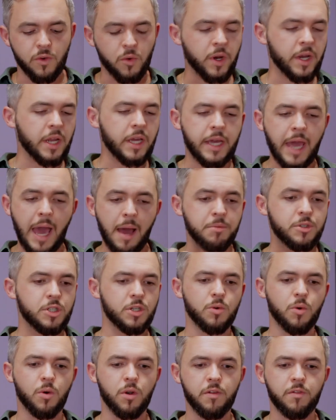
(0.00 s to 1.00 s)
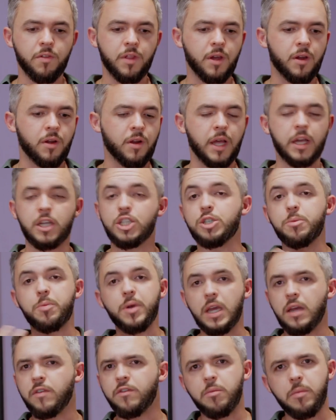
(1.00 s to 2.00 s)
have already captured all of their like
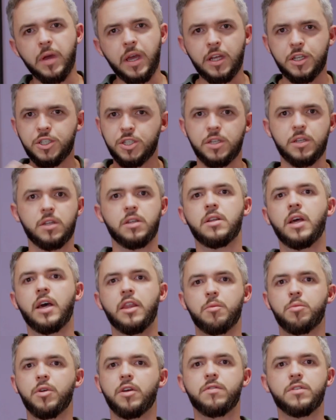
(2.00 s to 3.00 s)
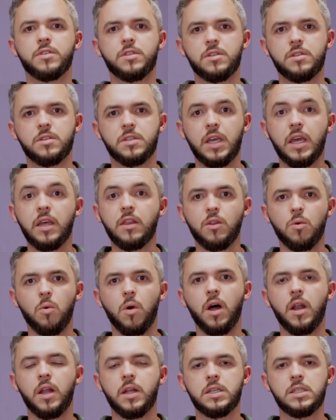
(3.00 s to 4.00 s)
shipping information and other preferences in the
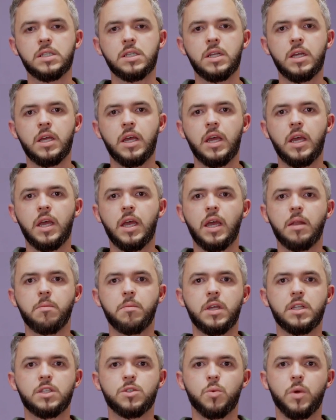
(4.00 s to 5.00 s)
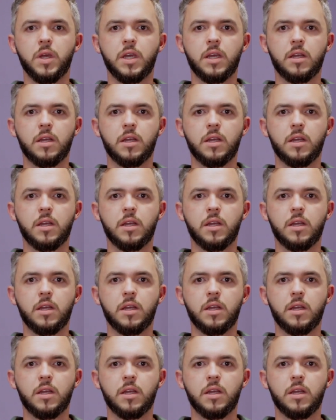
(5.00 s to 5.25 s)
wallet, it means we